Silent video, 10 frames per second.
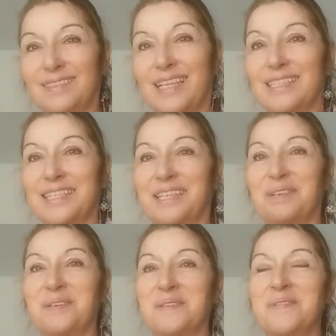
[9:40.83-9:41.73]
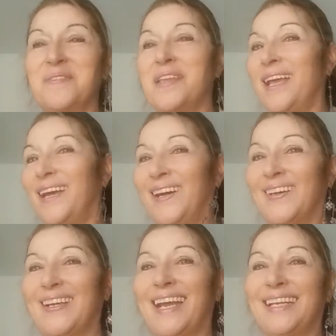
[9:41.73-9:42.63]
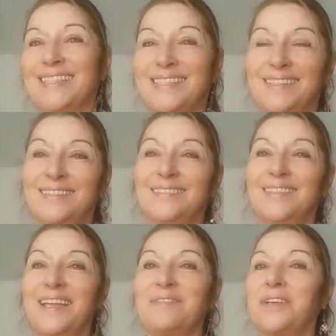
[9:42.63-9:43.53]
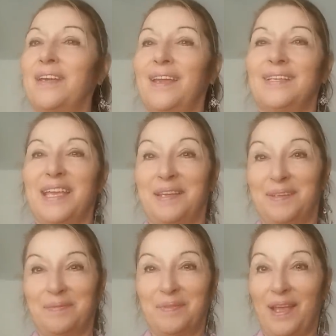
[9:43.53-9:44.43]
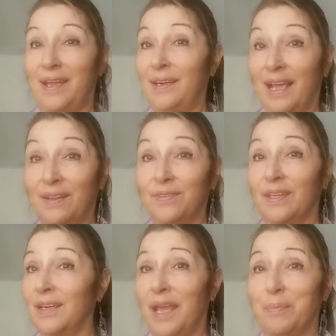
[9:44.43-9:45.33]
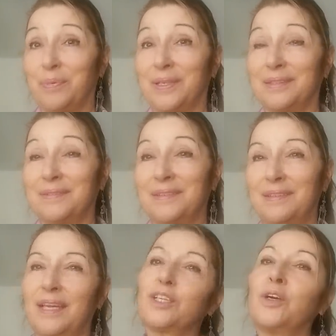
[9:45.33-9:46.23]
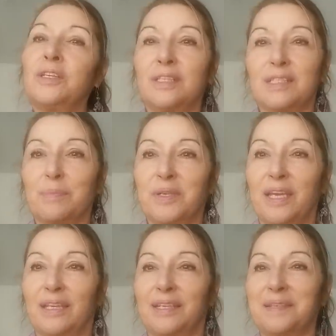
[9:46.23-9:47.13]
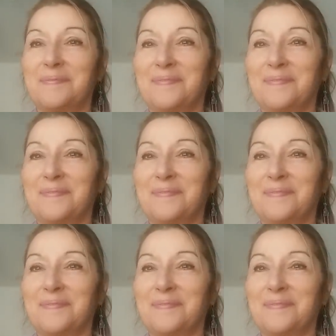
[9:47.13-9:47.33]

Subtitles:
That's a clue. All right, have a great day, and healthy and happy. I'm going to eat some cake.